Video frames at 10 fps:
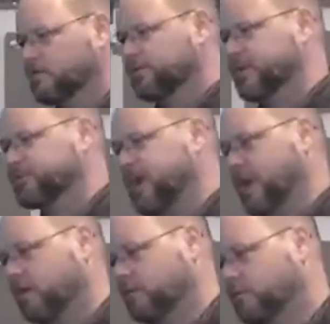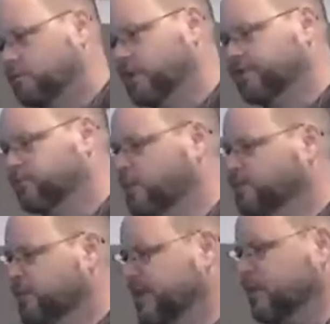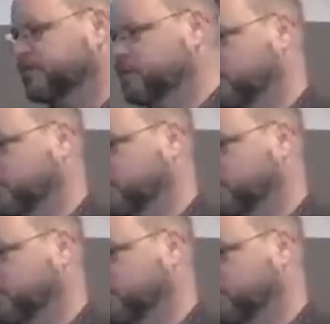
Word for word: Flip there with, with me, if you